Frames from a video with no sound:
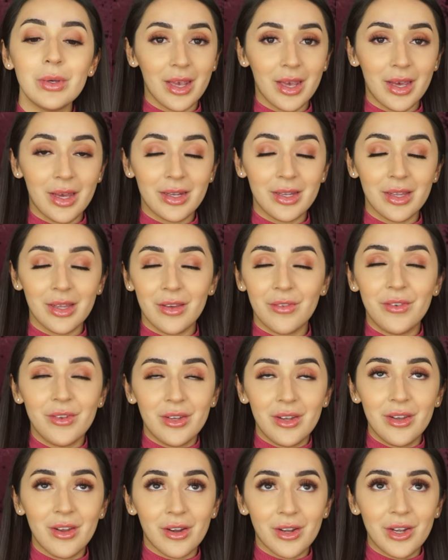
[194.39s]
And if you
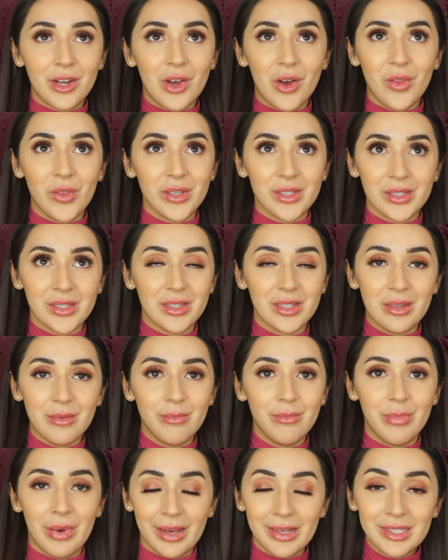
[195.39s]
didn't already know, this is the
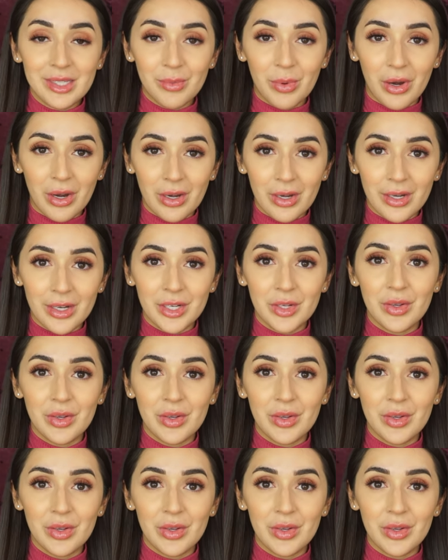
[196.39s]
best part.